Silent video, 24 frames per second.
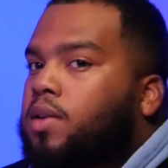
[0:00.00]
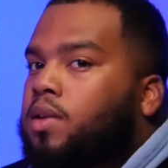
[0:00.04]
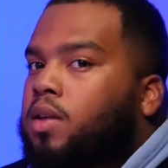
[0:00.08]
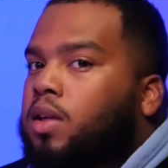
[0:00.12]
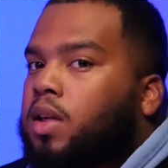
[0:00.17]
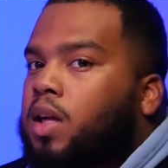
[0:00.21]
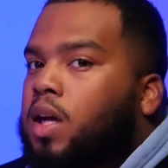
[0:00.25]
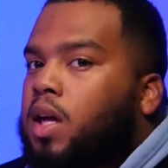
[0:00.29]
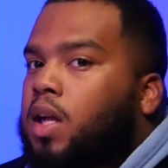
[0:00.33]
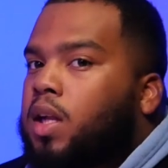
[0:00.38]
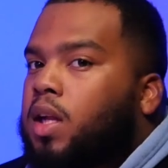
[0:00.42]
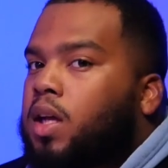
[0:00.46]
the
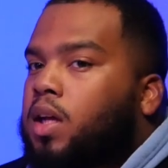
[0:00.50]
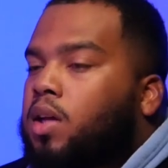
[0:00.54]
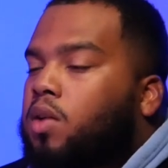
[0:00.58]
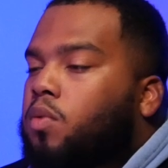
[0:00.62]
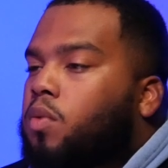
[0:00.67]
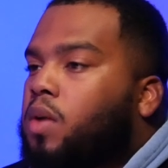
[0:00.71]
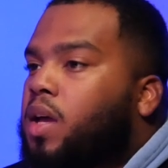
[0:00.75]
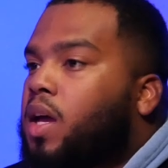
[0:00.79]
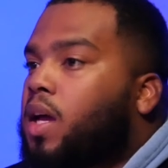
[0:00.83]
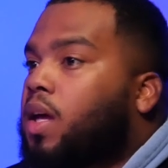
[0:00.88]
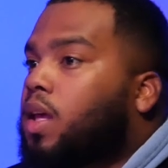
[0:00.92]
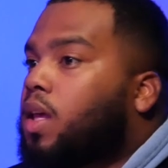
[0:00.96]
line like
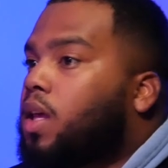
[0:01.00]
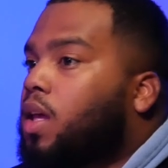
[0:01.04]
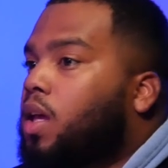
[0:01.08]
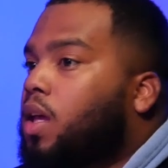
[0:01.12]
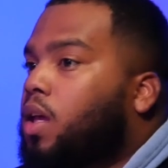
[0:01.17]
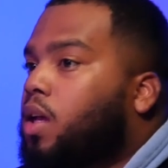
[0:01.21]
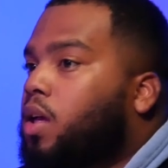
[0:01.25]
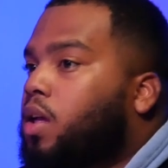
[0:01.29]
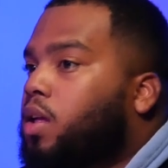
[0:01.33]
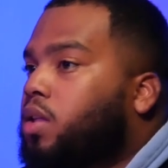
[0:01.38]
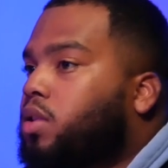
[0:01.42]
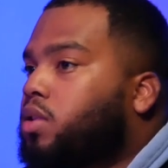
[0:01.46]
we had
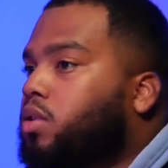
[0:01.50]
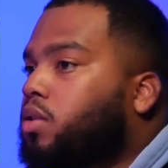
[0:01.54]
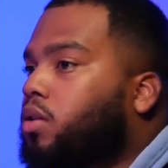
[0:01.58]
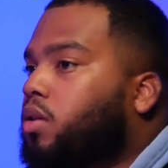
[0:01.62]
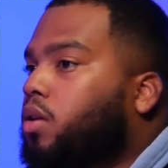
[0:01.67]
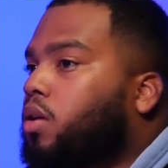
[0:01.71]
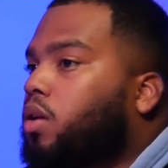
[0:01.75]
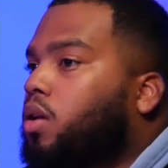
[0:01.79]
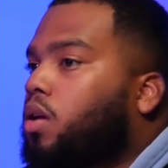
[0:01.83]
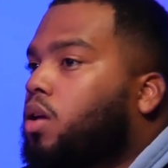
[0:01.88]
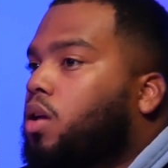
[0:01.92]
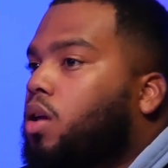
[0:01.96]
kids,
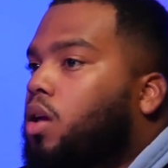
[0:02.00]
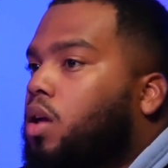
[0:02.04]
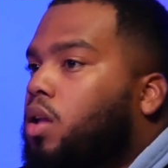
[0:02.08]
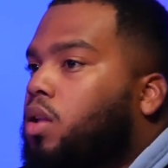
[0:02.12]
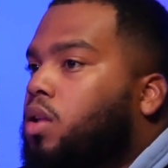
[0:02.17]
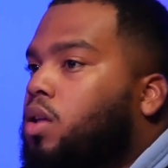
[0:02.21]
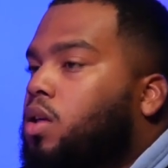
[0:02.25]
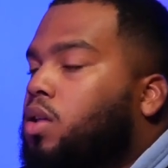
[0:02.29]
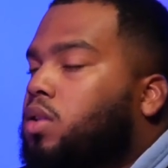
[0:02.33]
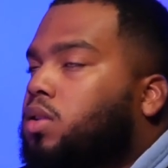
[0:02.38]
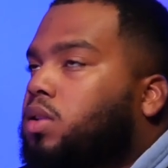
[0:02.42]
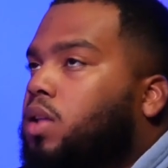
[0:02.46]
and
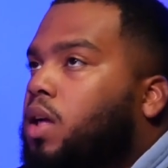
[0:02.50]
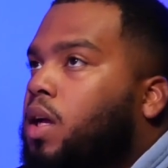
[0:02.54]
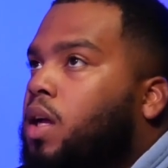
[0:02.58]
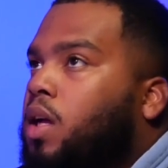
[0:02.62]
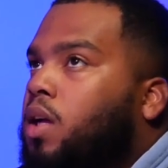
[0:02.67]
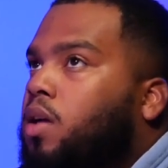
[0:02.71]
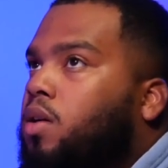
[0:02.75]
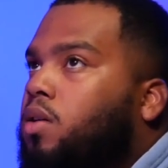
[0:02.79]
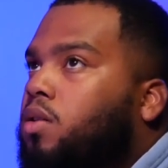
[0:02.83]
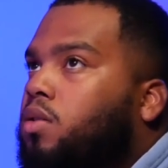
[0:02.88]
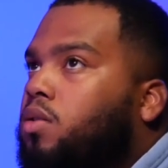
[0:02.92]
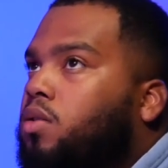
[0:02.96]
then it's
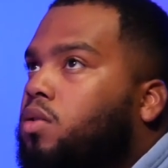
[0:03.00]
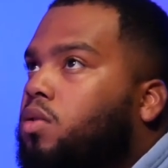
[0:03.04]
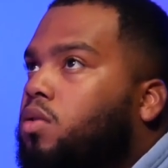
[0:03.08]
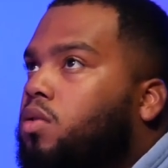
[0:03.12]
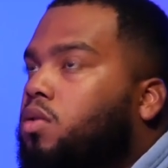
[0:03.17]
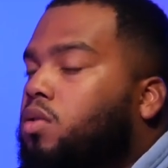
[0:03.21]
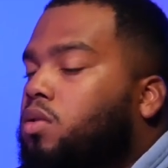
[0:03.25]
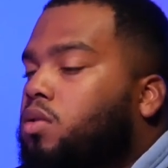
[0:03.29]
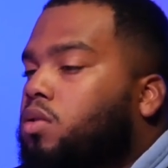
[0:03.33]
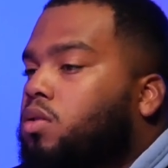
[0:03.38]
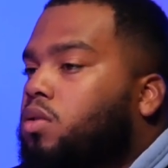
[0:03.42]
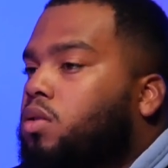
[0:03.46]
like,
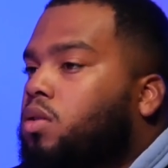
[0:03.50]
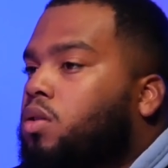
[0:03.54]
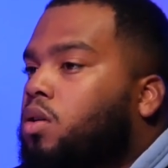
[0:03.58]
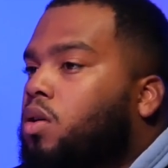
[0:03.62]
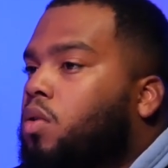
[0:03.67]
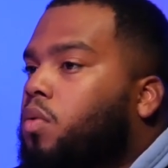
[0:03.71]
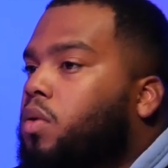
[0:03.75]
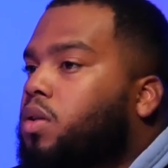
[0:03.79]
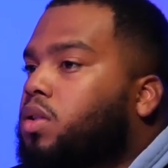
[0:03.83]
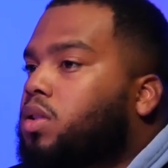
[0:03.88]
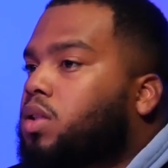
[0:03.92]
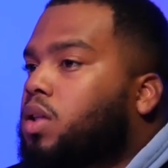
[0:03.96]

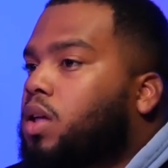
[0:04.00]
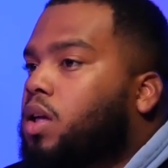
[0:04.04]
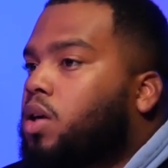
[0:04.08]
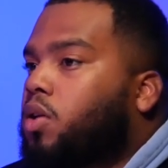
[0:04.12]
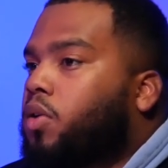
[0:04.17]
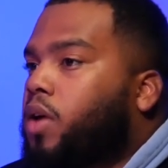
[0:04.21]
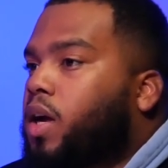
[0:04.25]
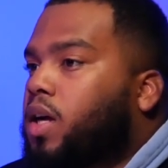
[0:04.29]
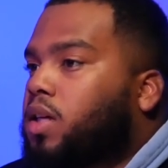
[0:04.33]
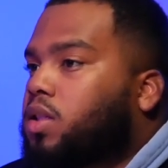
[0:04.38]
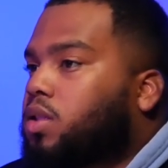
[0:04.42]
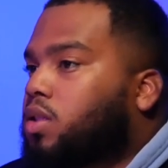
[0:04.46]
what's the
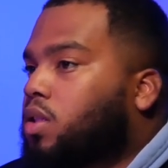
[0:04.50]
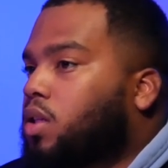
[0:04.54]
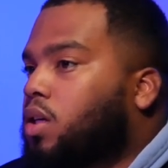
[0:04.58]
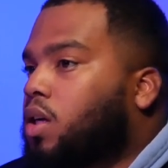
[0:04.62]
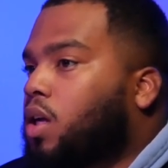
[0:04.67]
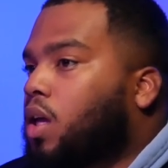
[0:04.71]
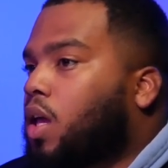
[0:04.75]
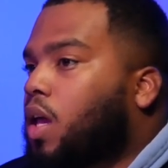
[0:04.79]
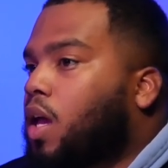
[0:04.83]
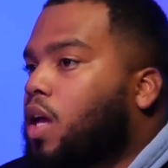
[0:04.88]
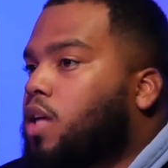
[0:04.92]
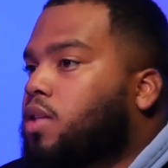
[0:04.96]
interaction and
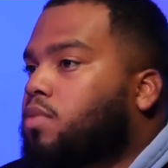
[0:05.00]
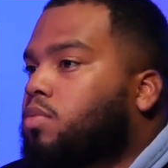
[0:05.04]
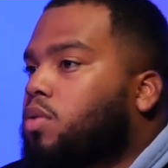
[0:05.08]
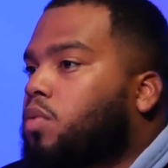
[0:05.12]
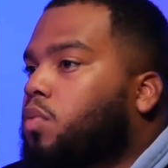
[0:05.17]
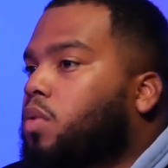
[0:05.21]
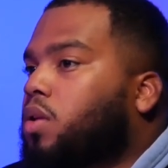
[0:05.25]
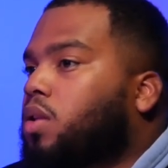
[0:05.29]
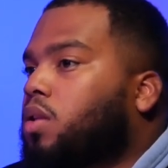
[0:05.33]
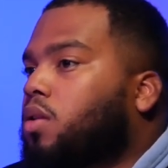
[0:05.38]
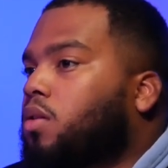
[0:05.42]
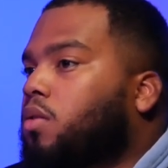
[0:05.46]
engagement
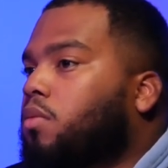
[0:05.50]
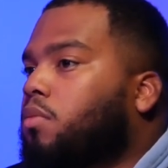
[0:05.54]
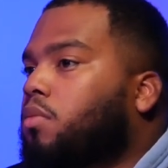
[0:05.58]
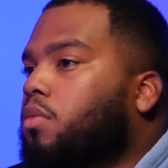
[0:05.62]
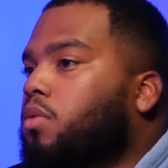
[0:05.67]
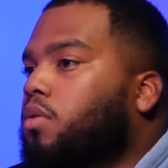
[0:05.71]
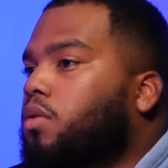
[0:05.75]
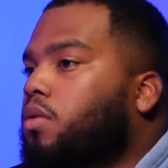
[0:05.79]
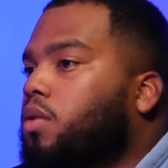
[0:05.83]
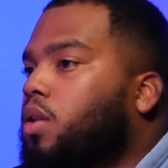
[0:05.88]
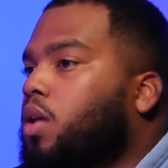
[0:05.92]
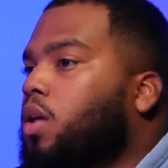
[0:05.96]
with them
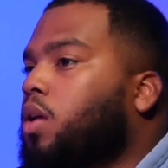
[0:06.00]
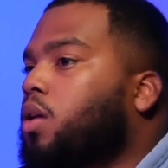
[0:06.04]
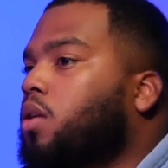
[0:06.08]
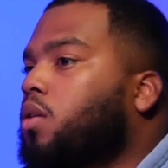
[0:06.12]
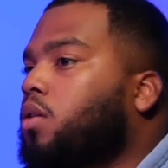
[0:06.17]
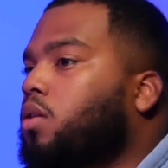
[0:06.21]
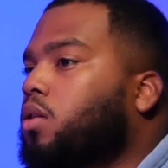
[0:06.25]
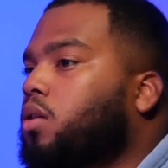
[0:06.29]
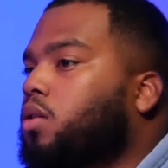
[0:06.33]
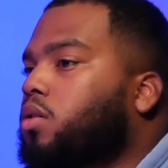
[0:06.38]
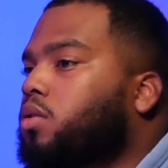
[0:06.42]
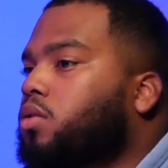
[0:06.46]

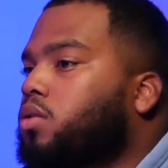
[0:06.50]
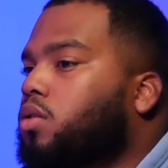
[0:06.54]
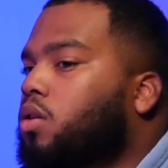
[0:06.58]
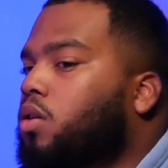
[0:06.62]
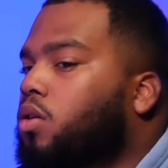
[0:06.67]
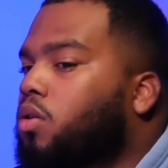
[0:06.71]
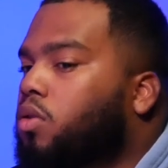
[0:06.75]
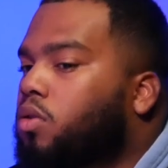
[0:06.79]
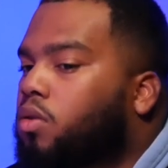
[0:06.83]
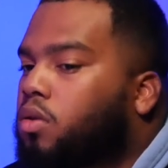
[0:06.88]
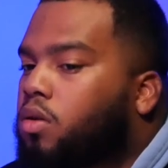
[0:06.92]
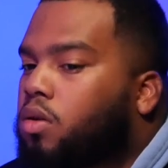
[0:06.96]
then? And
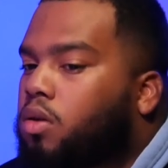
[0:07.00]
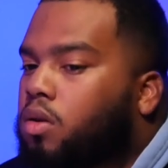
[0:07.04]
so,